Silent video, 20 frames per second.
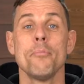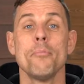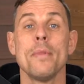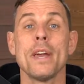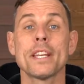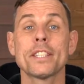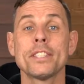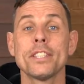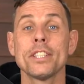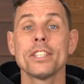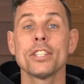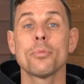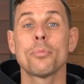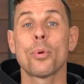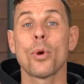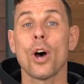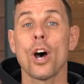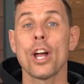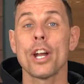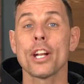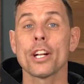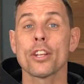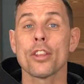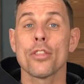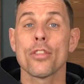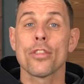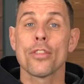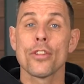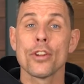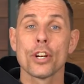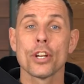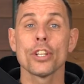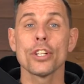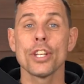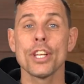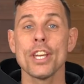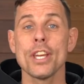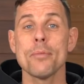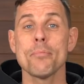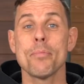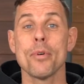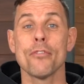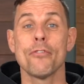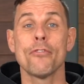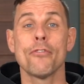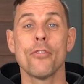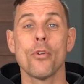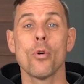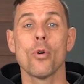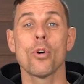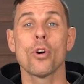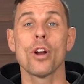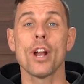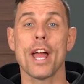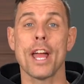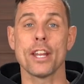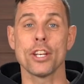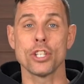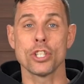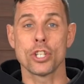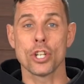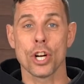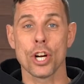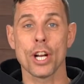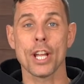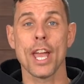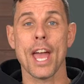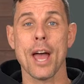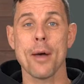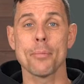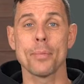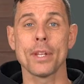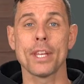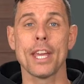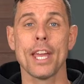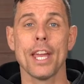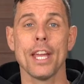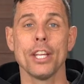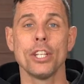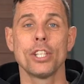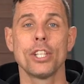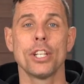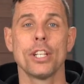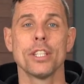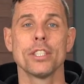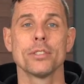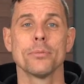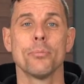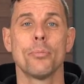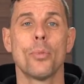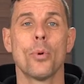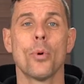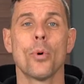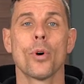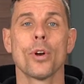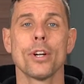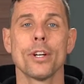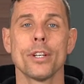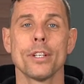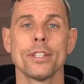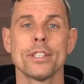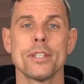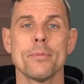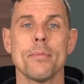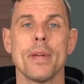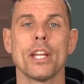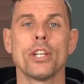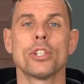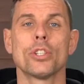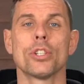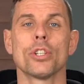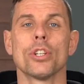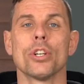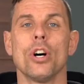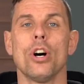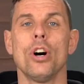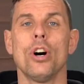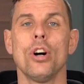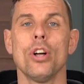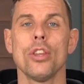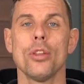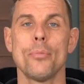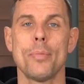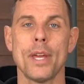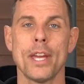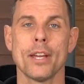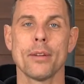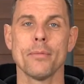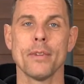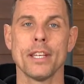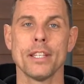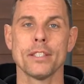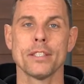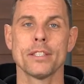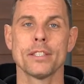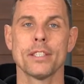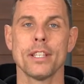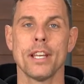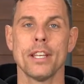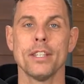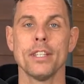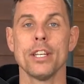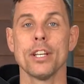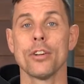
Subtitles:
Mixing the product thoroughly before and during application is important to make sure all the pigments and the